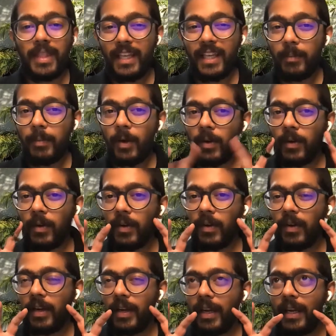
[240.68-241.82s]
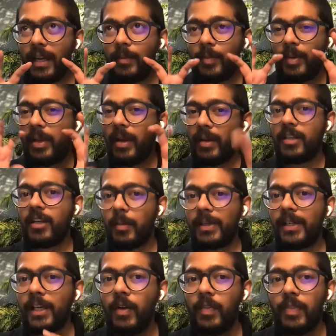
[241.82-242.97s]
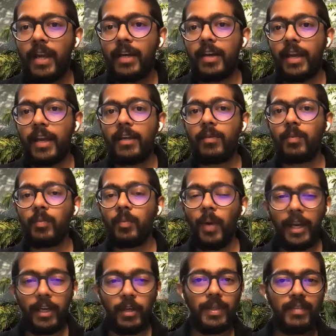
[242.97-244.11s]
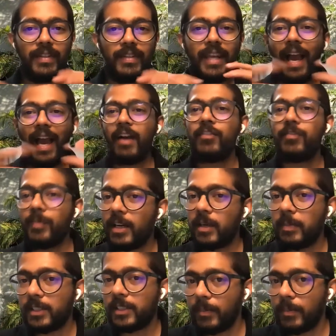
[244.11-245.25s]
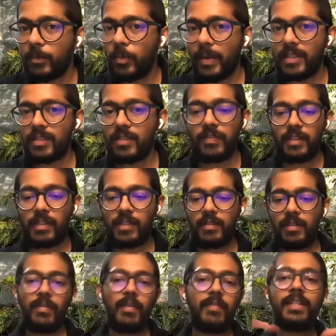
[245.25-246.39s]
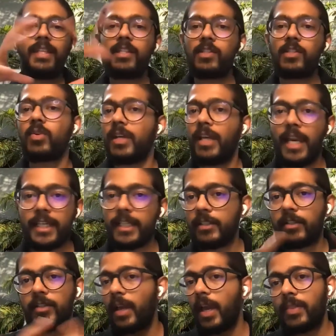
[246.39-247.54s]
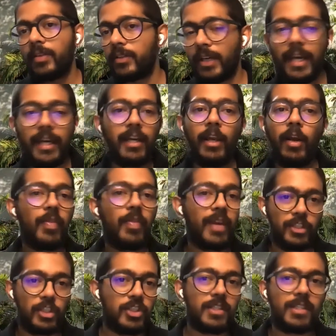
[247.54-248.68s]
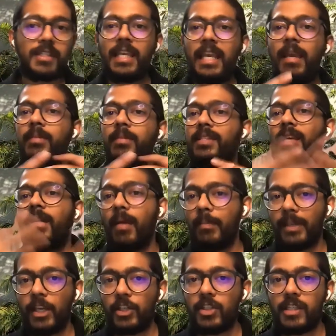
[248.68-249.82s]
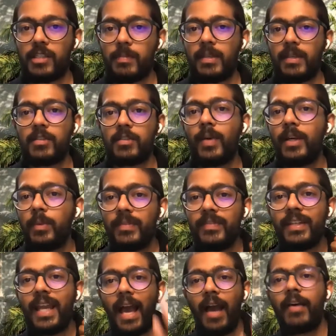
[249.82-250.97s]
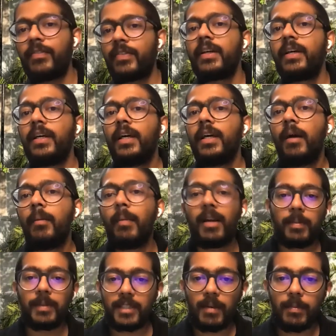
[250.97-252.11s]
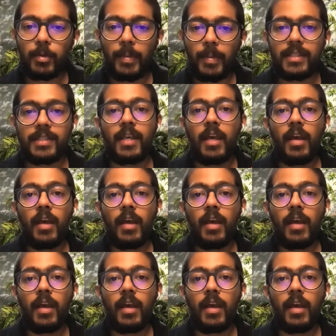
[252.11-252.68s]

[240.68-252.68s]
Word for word: think about, we kind of double click on that, right? Why do we even have multiple subdomains? If everything is so related together, right? Like authorization is the same application experience. Why do we even have multiple subdomains?